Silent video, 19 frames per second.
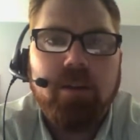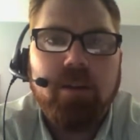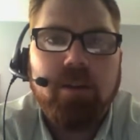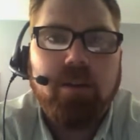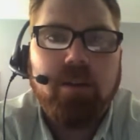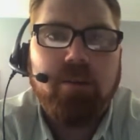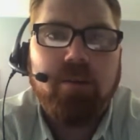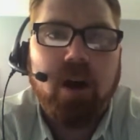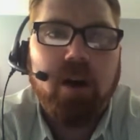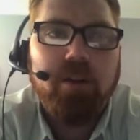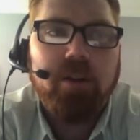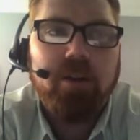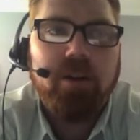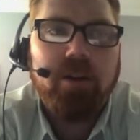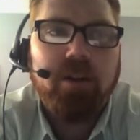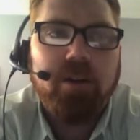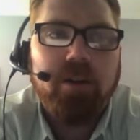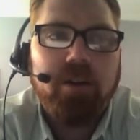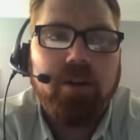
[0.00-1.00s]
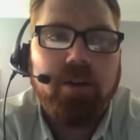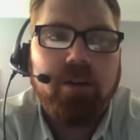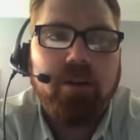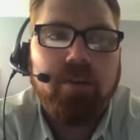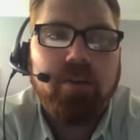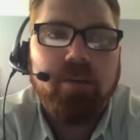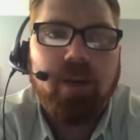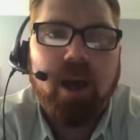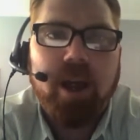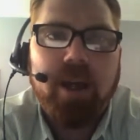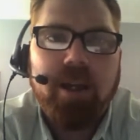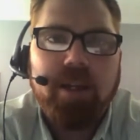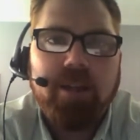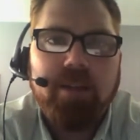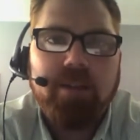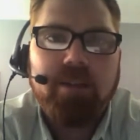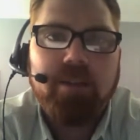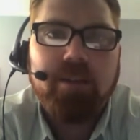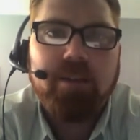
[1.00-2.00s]
the Father,
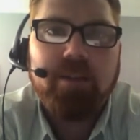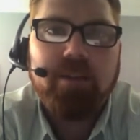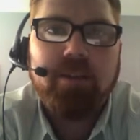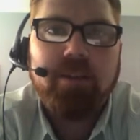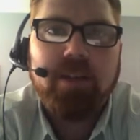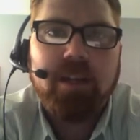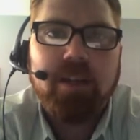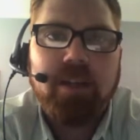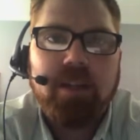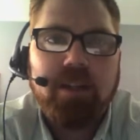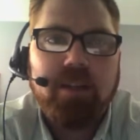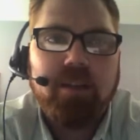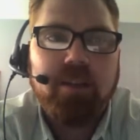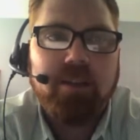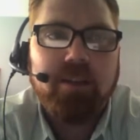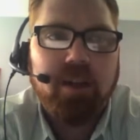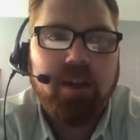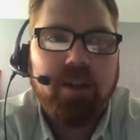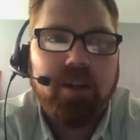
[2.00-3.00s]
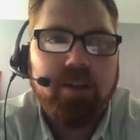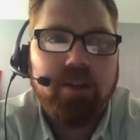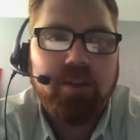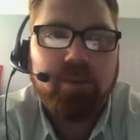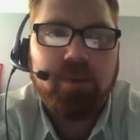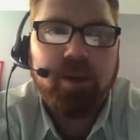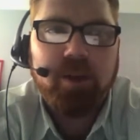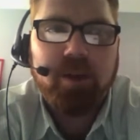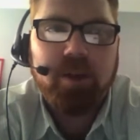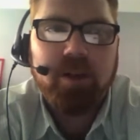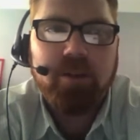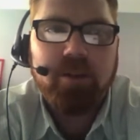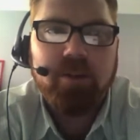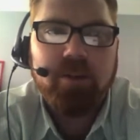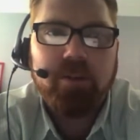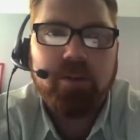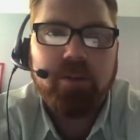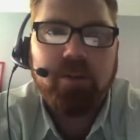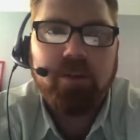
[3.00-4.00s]
by sending the Son and the Spirit
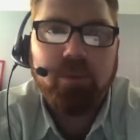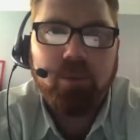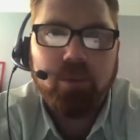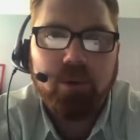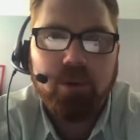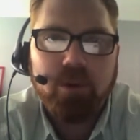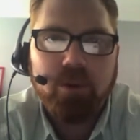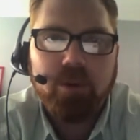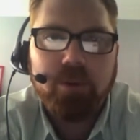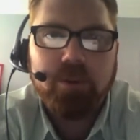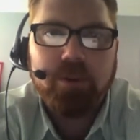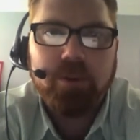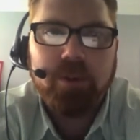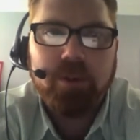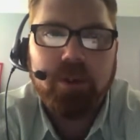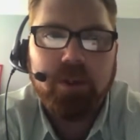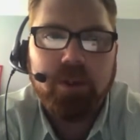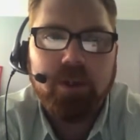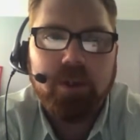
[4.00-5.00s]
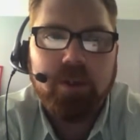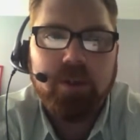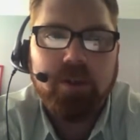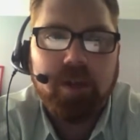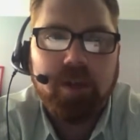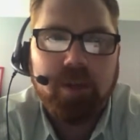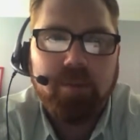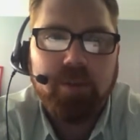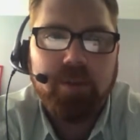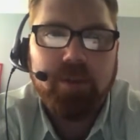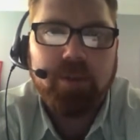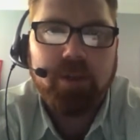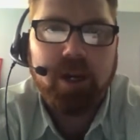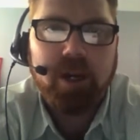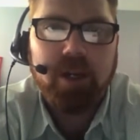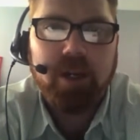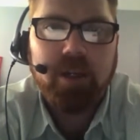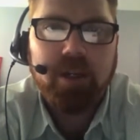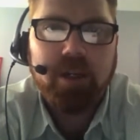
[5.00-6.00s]
to the world
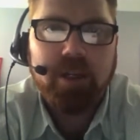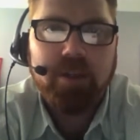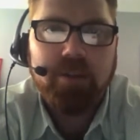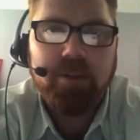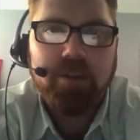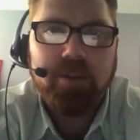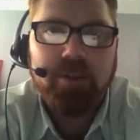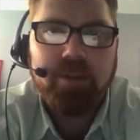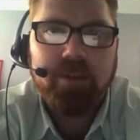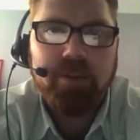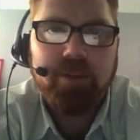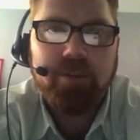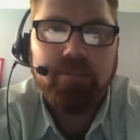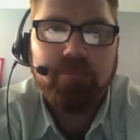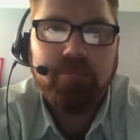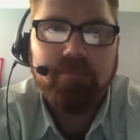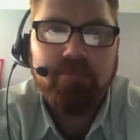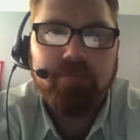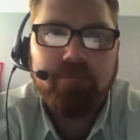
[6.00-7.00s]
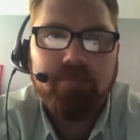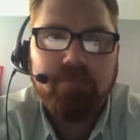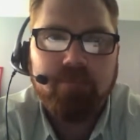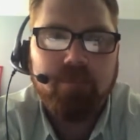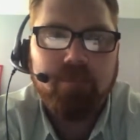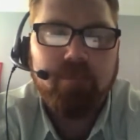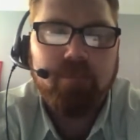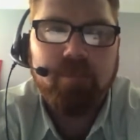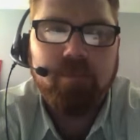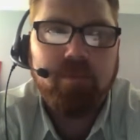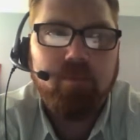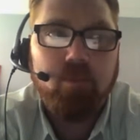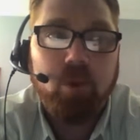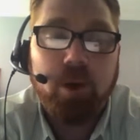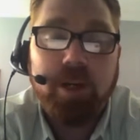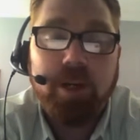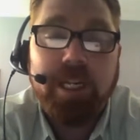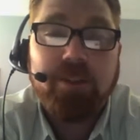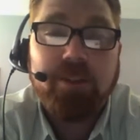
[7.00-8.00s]
demonstrate his
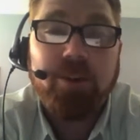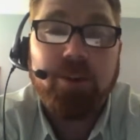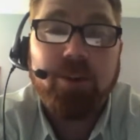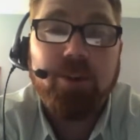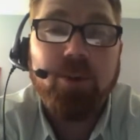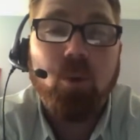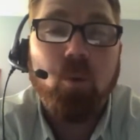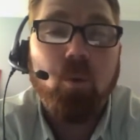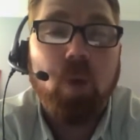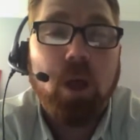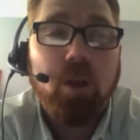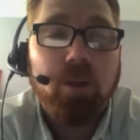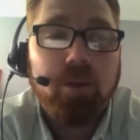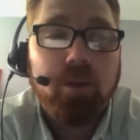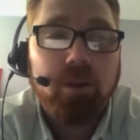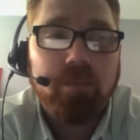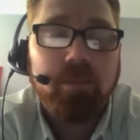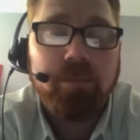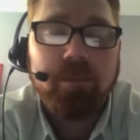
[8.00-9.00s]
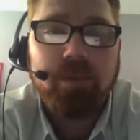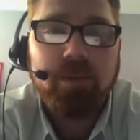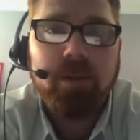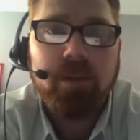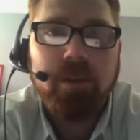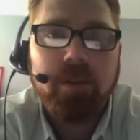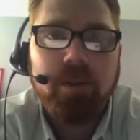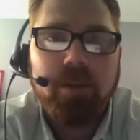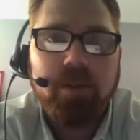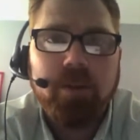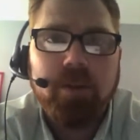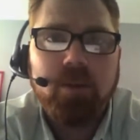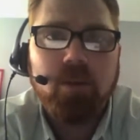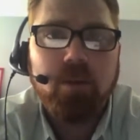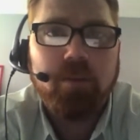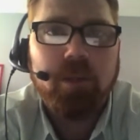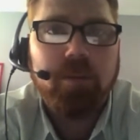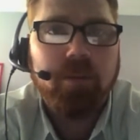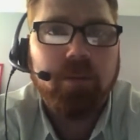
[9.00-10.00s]
what eternal welcome
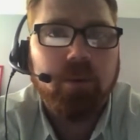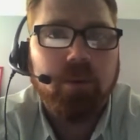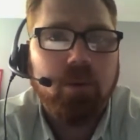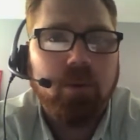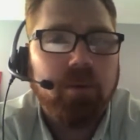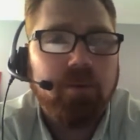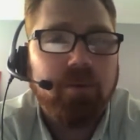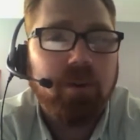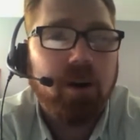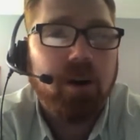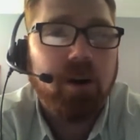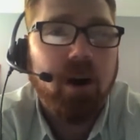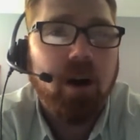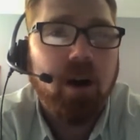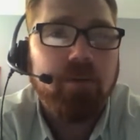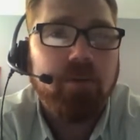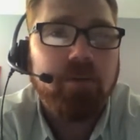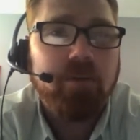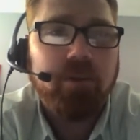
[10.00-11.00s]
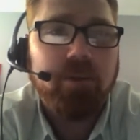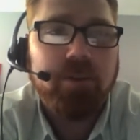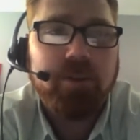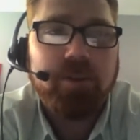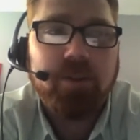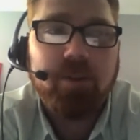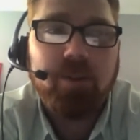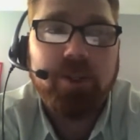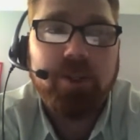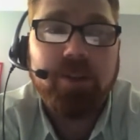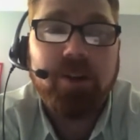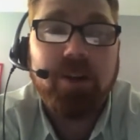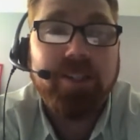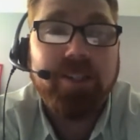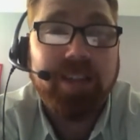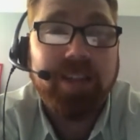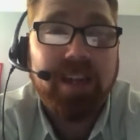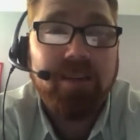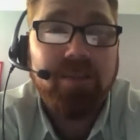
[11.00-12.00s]
to a people who are far off, who in some ways
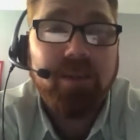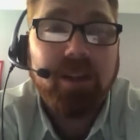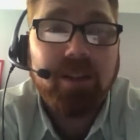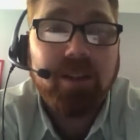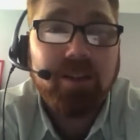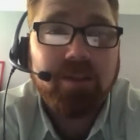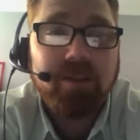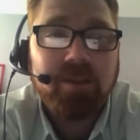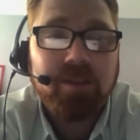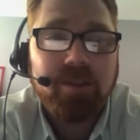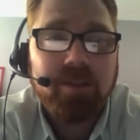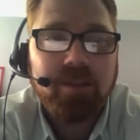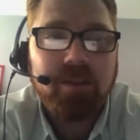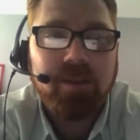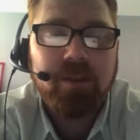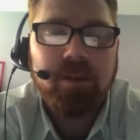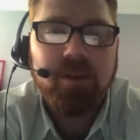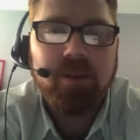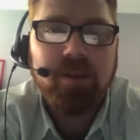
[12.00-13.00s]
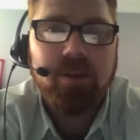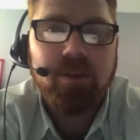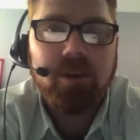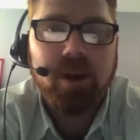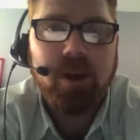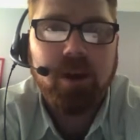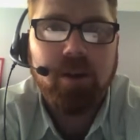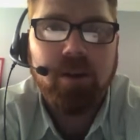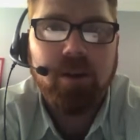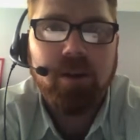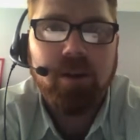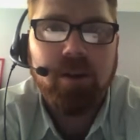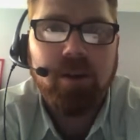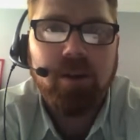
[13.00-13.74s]
are his enemies, right?